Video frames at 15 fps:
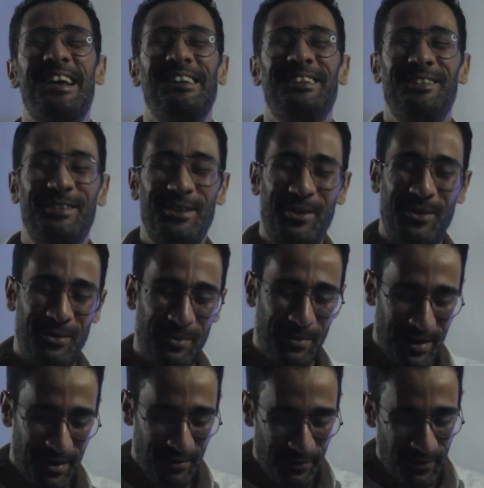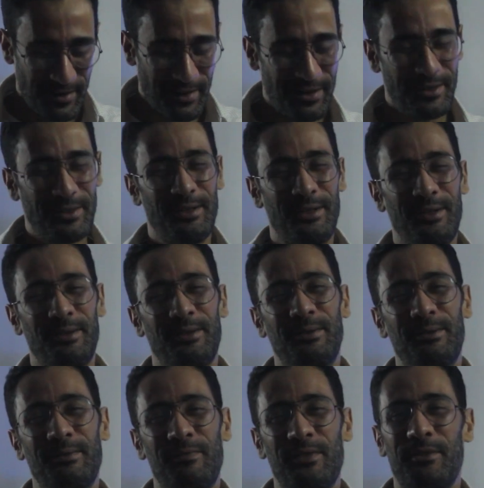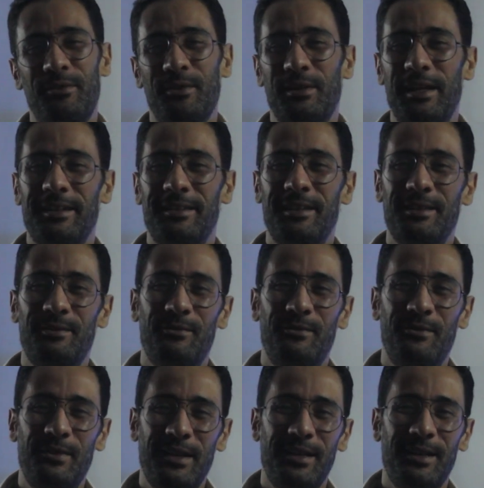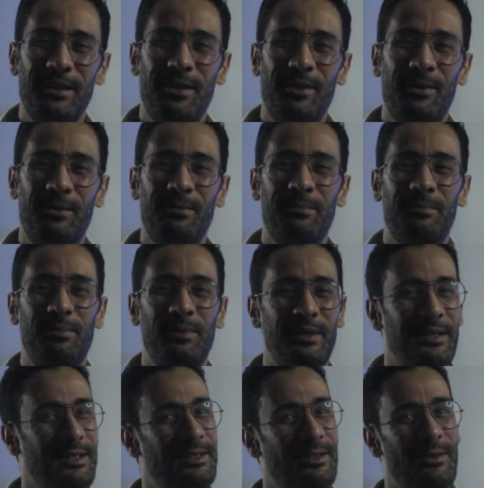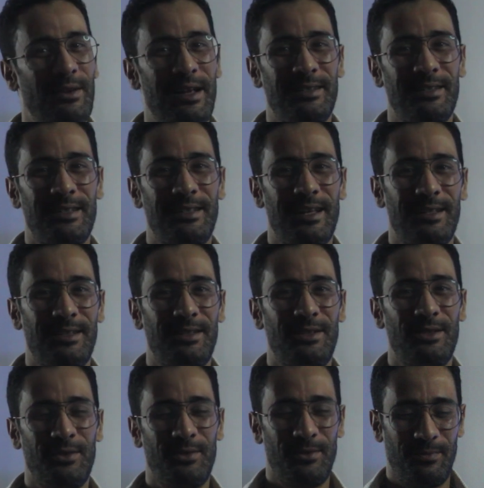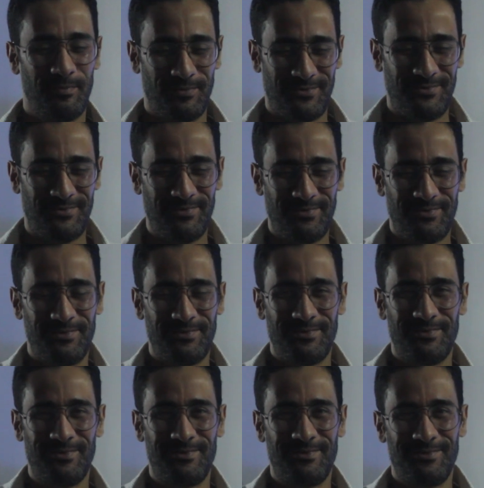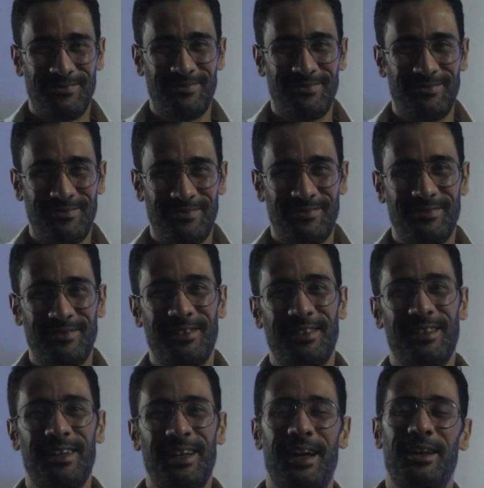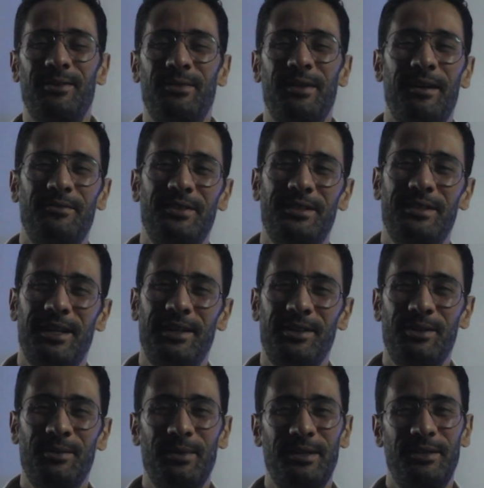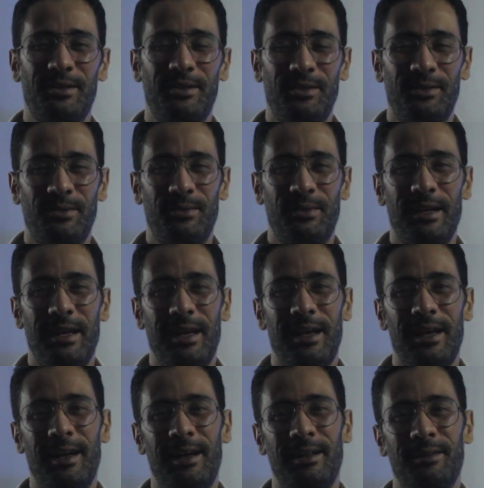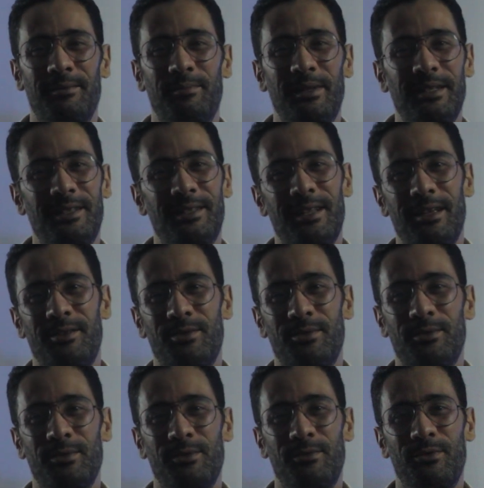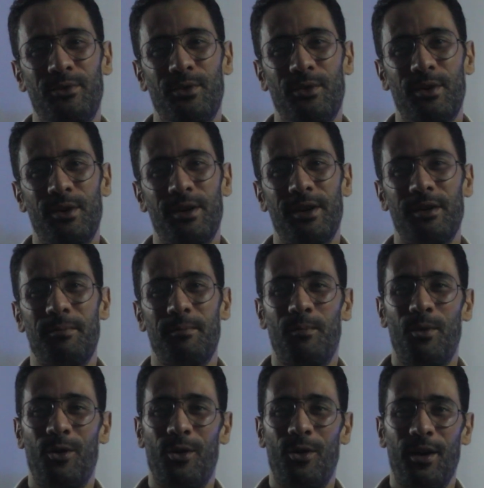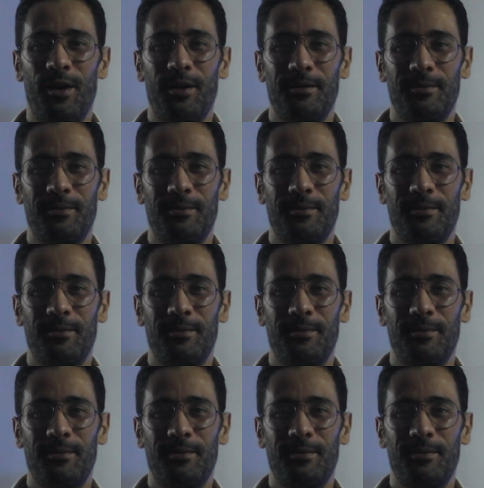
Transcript: So without further ado, if you like this video, please don't hesitate to, I don't have to tell you what to do, and please stay tuned for more.